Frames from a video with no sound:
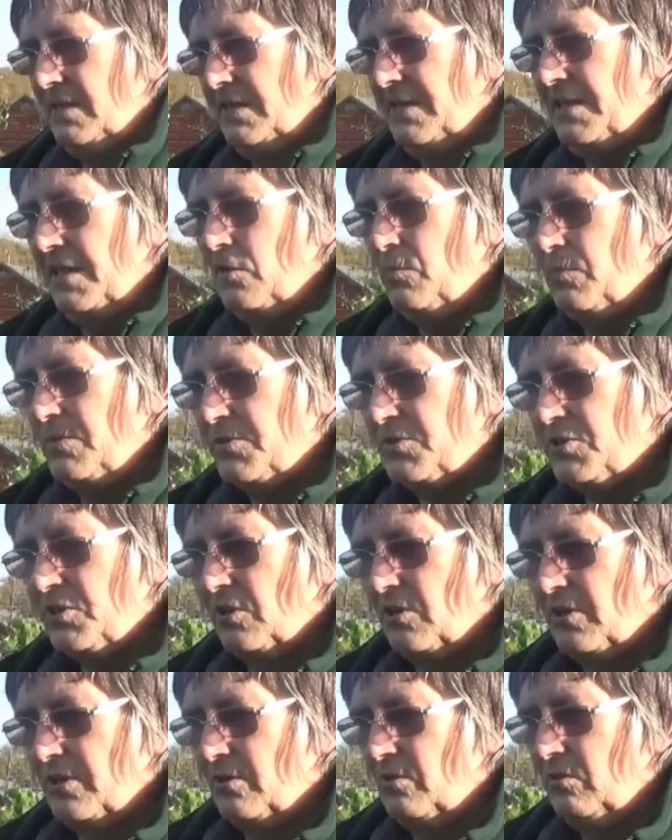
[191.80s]
open
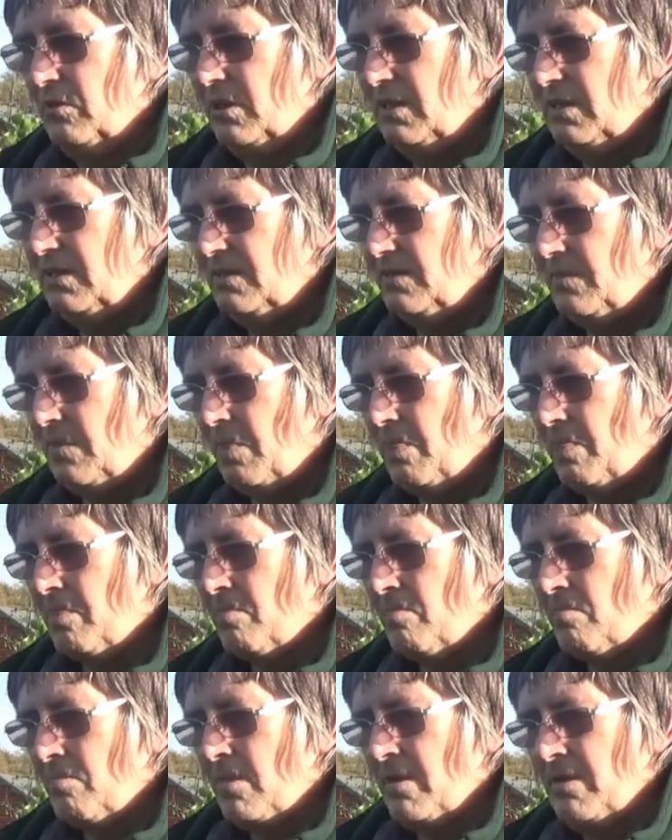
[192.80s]
soil
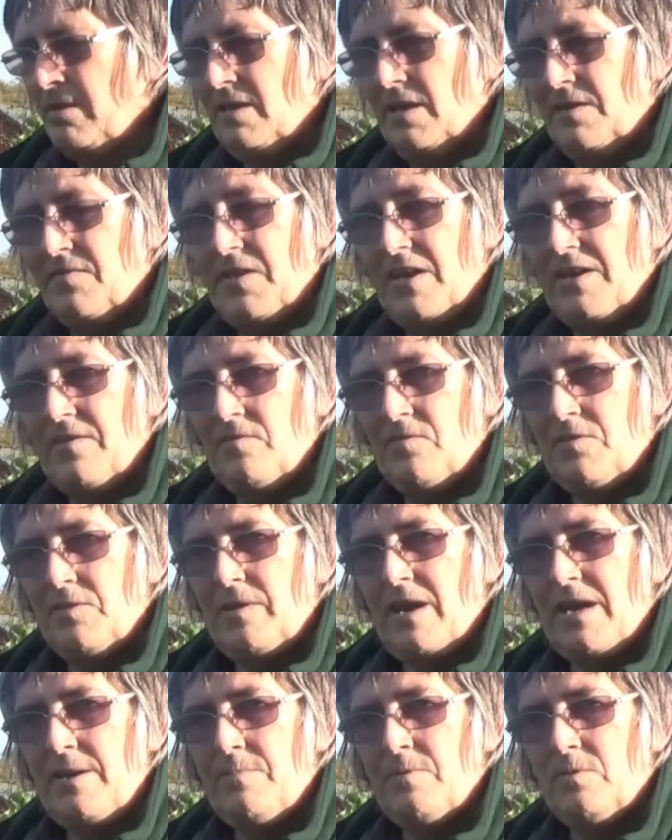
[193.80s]
and
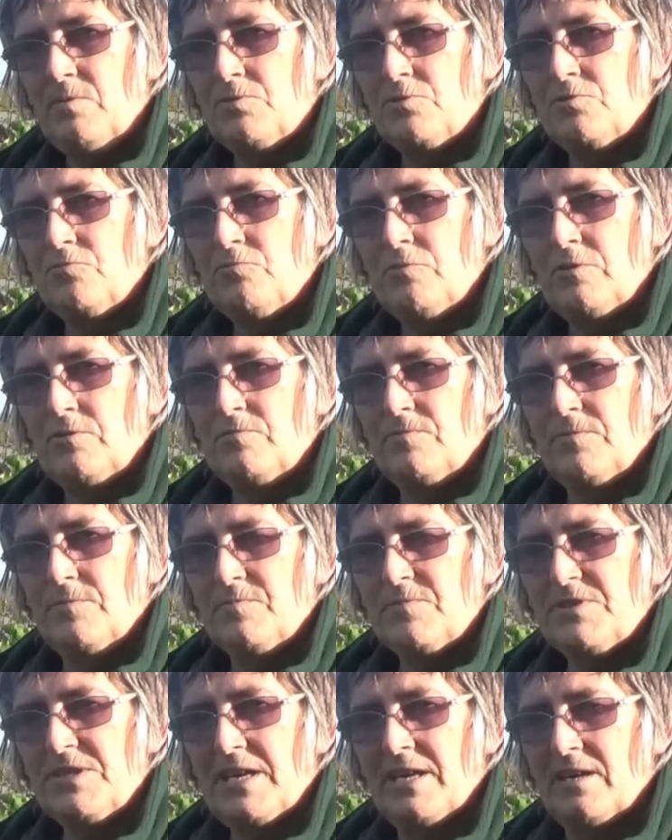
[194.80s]
they're able to root
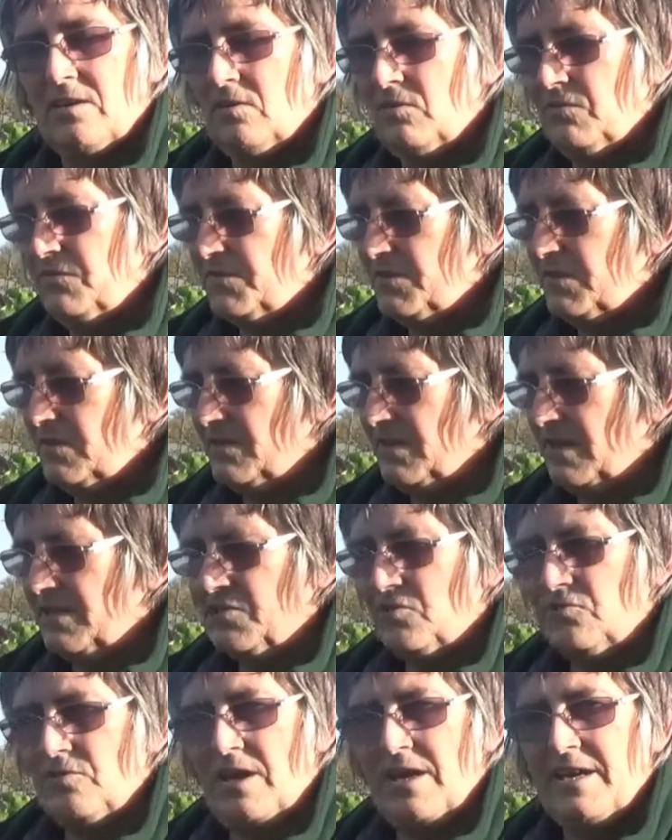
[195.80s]
themselves,
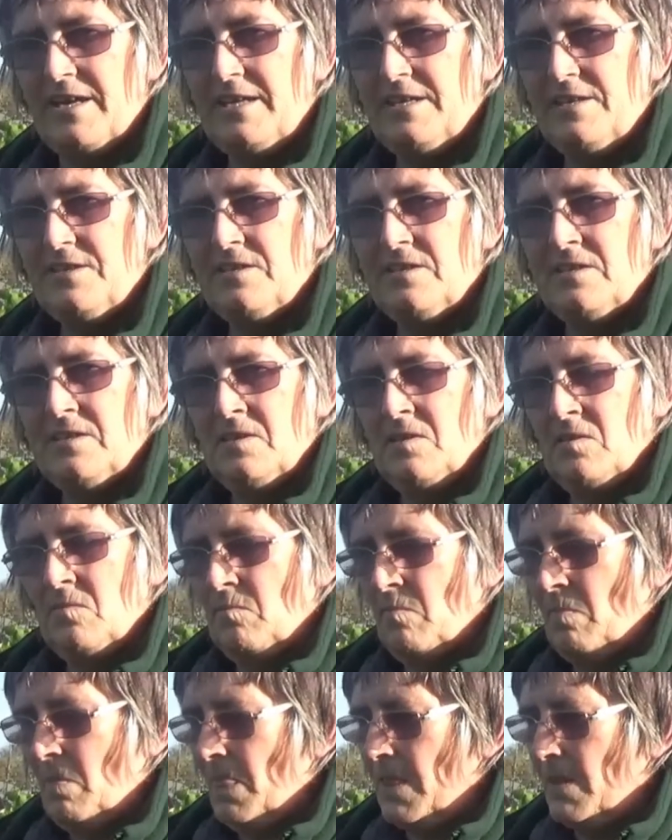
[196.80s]
that's great.
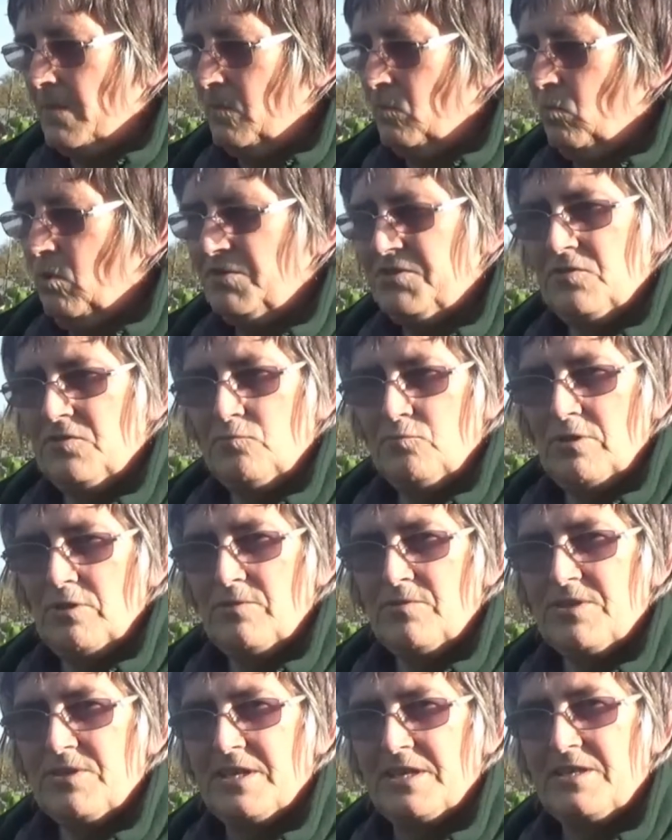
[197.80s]
But once they're
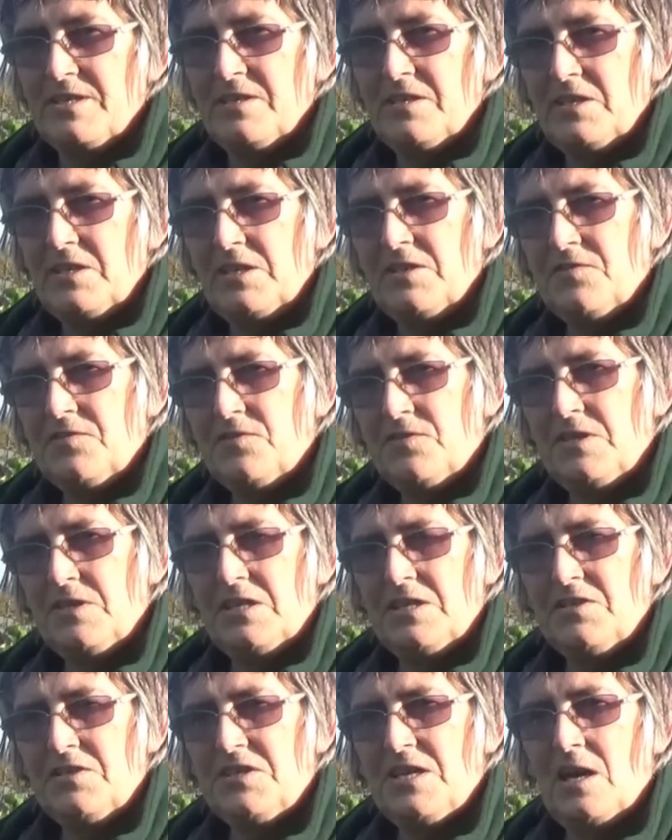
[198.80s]
rooted, and you
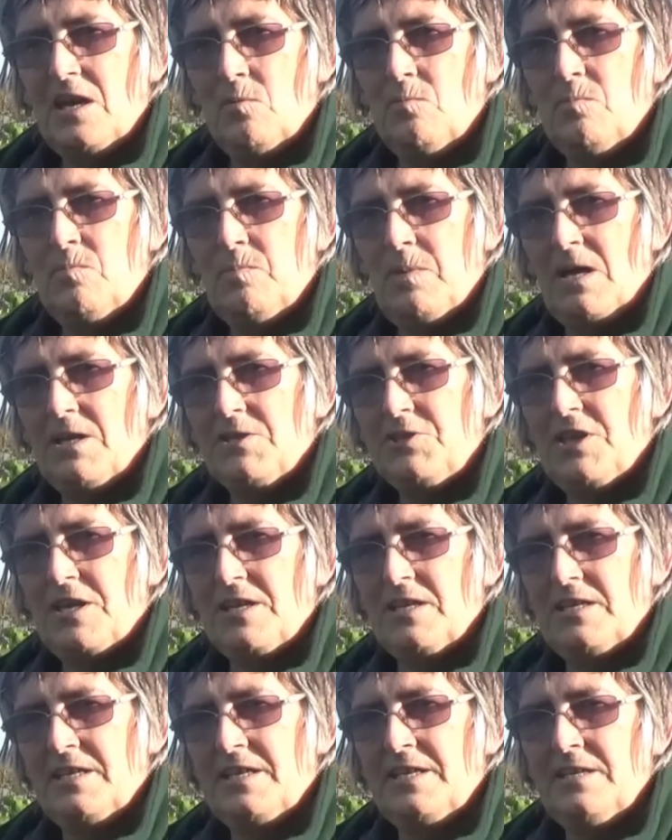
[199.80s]
can tell by
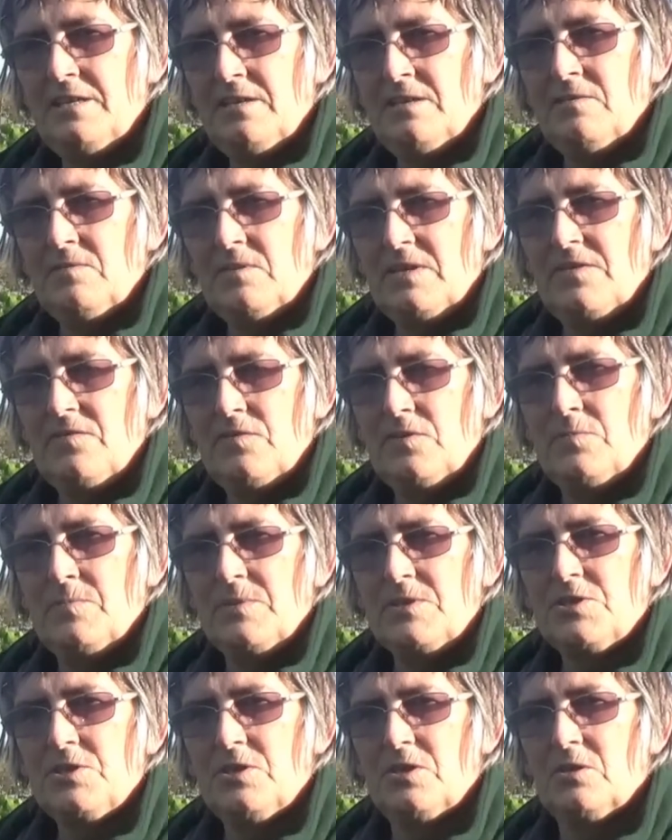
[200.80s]
gently giving them a
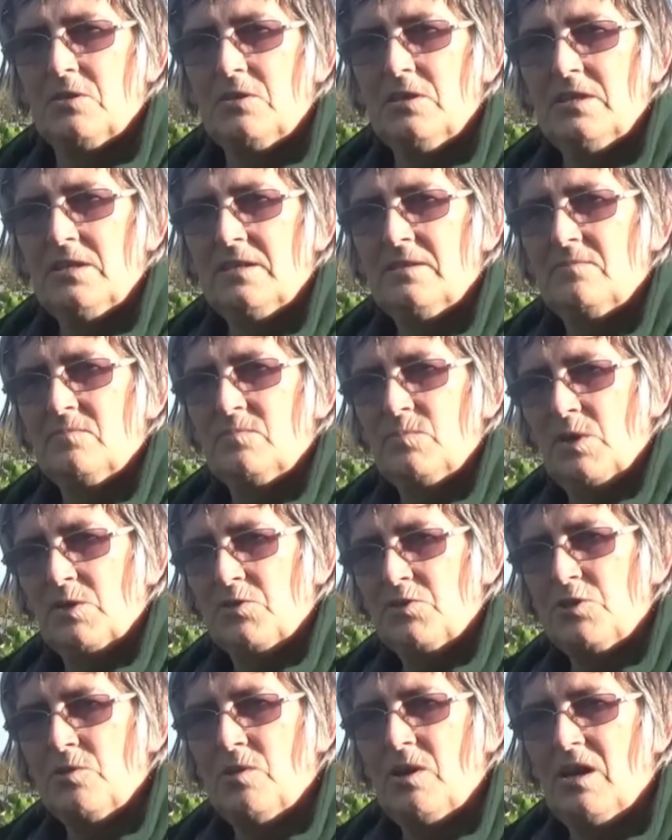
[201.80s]
tug, not
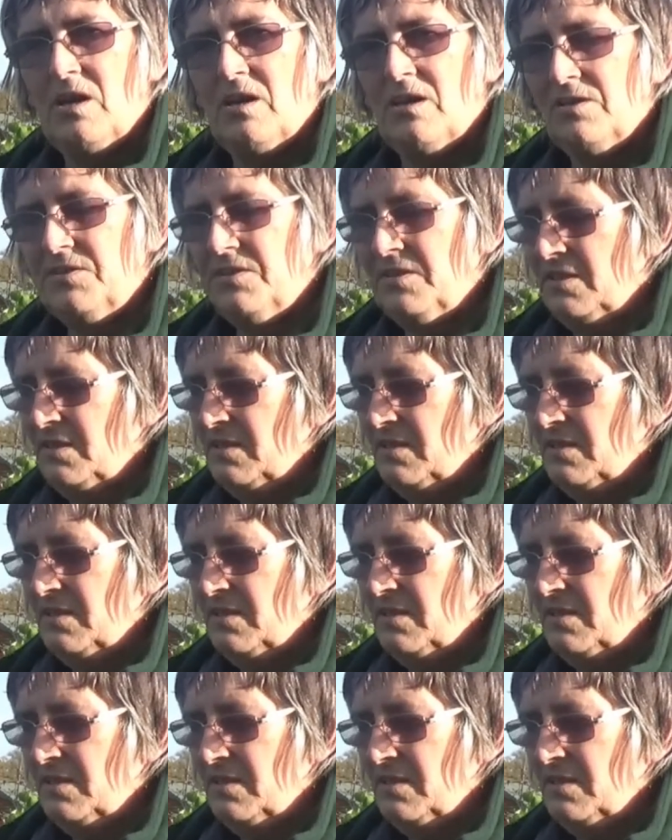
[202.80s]
too hard,